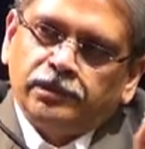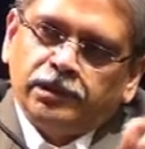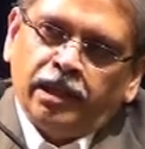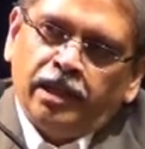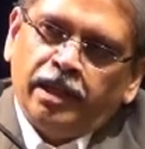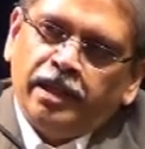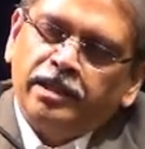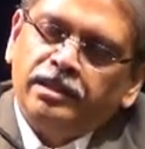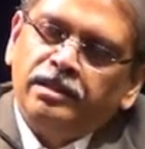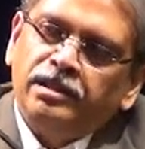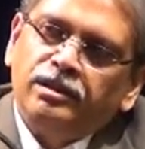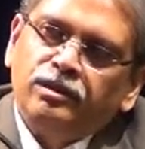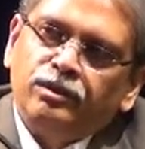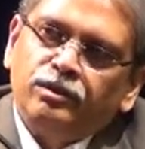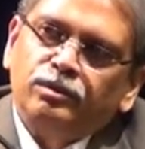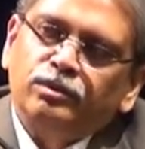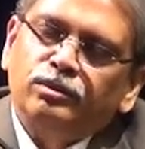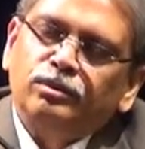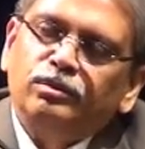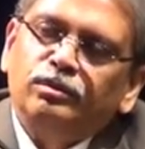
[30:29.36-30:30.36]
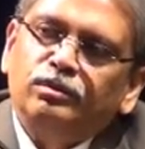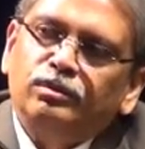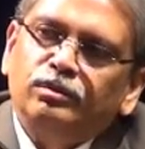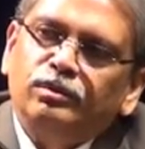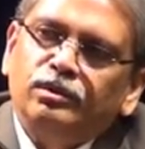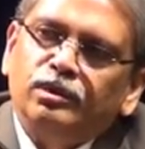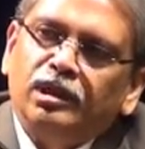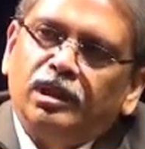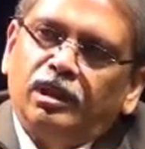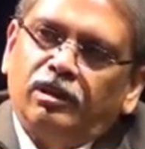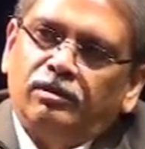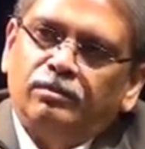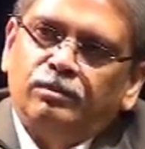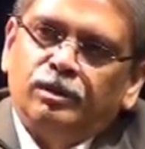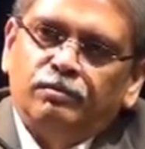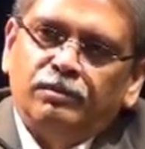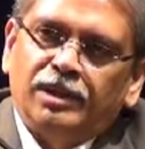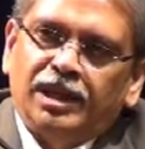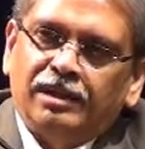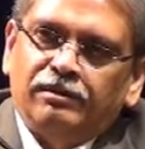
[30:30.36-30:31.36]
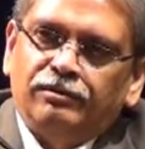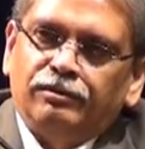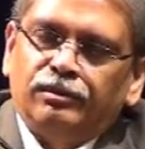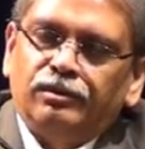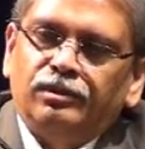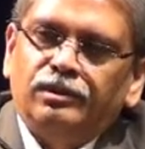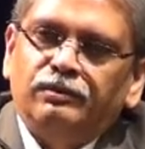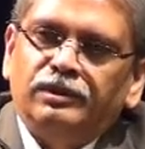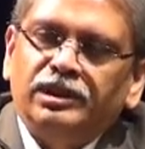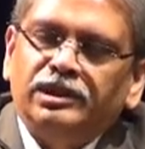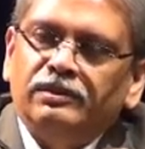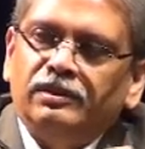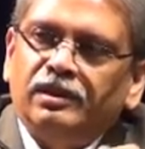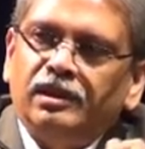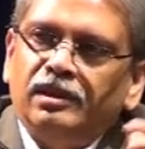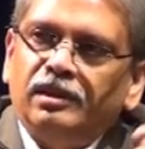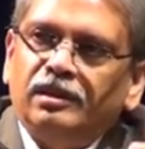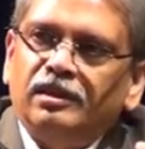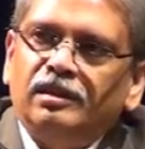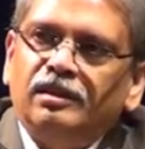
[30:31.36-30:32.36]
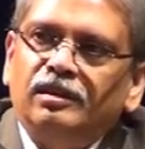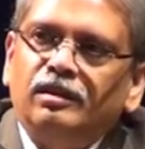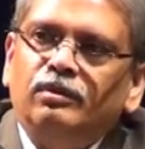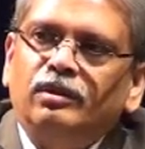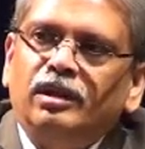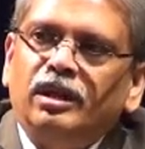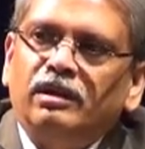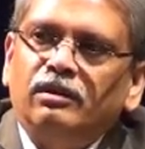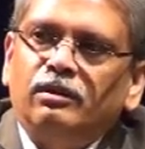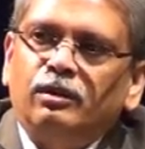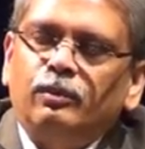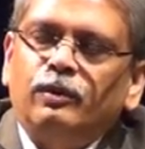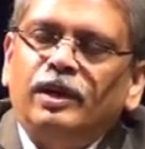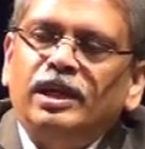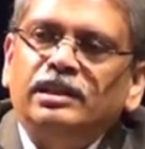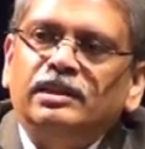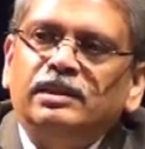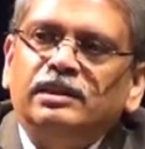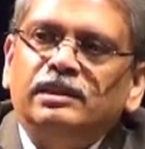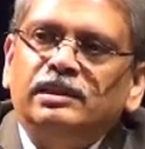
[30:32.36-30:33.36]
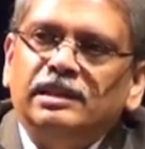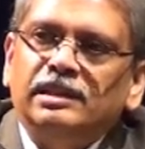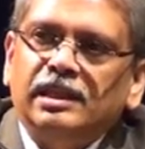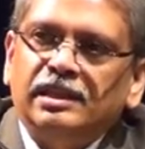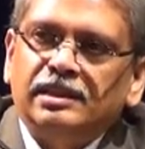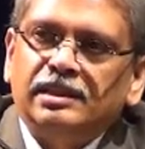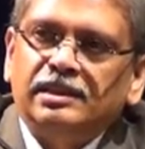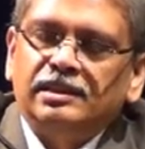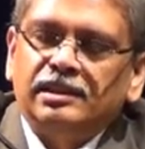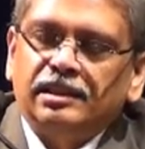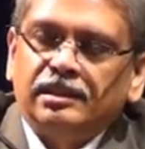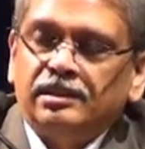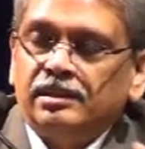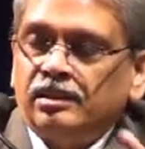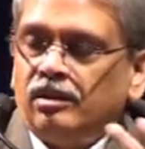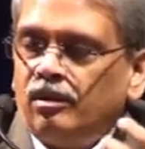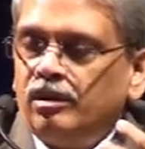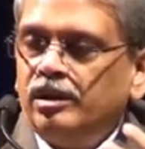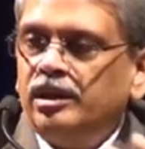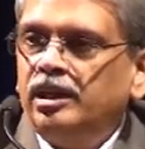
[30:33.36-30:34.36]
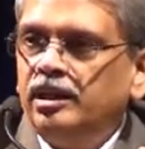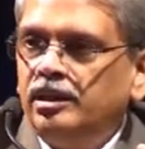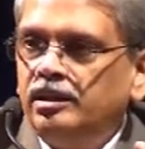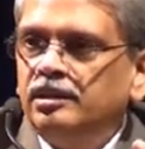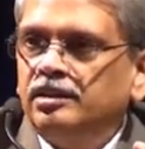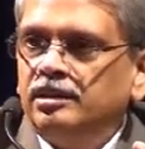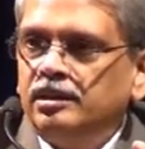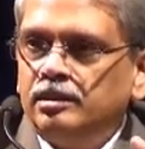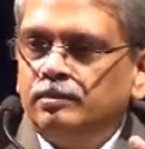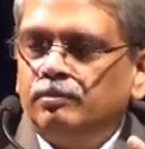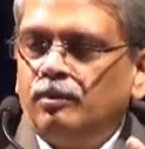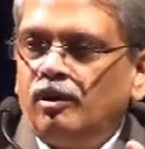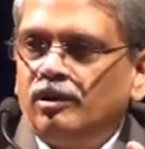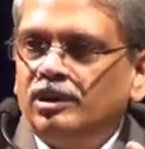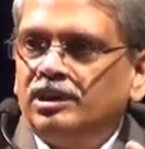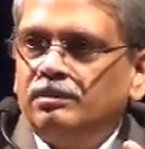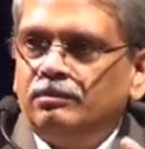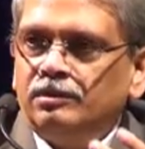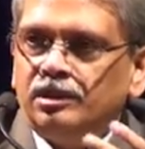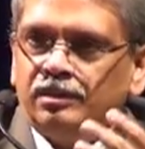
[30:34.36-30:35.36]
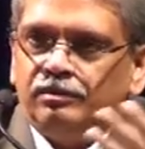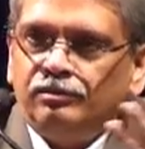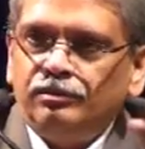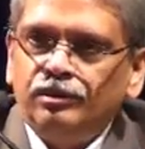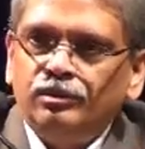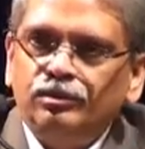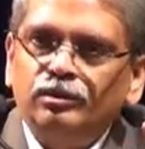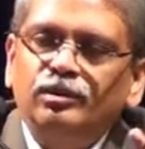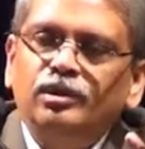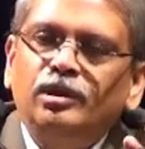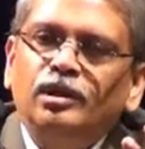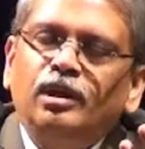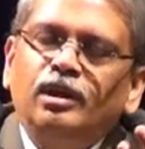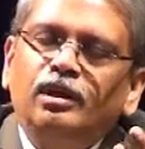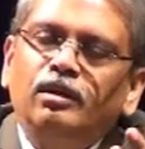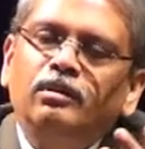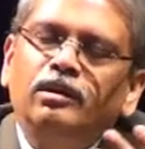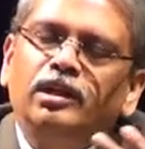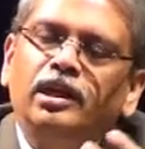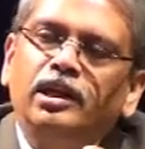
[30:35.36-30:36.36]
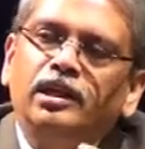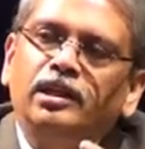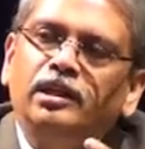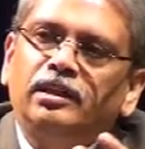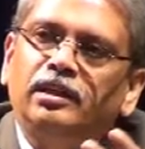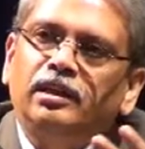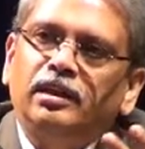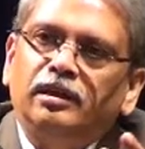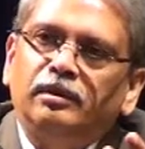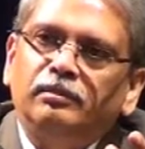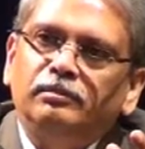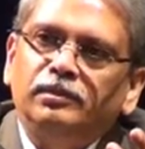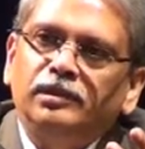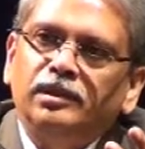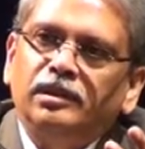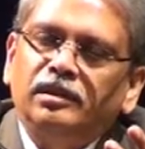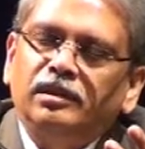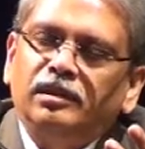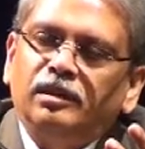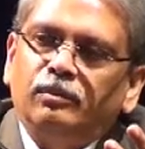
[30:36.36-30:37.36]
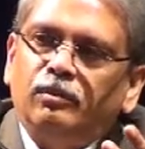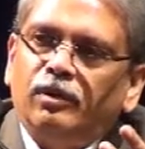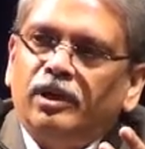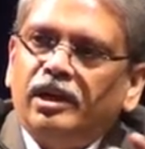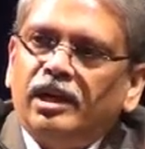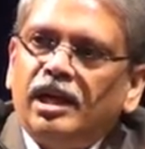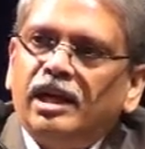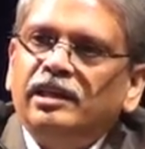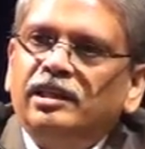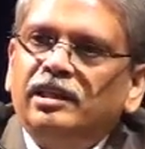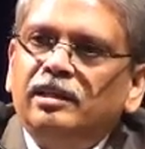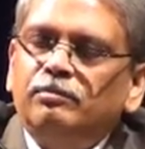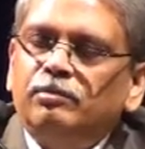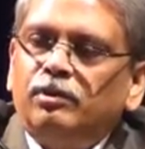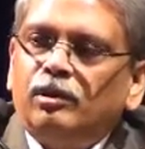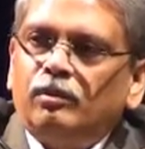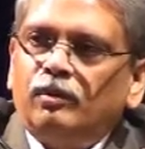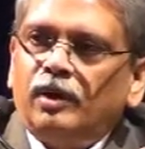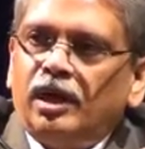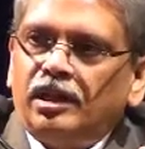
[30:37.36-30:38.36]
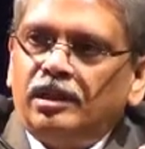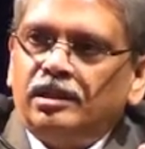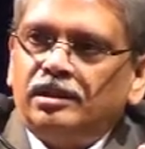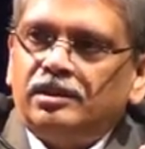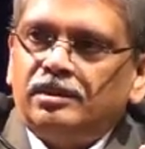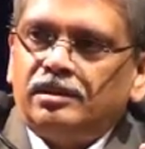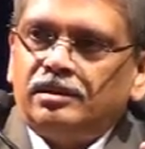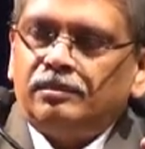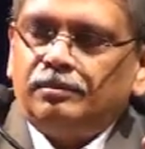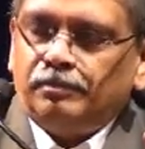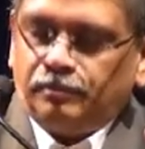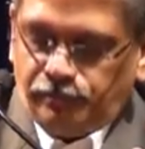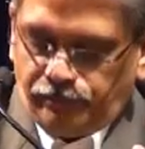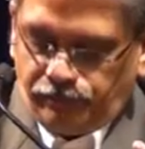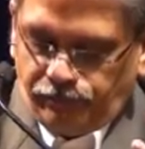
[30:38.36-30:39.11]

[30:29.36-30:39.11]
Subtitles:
connected to our mobile phone, which will look at our vital statistics. Already this is possible. If you look at what Nike provides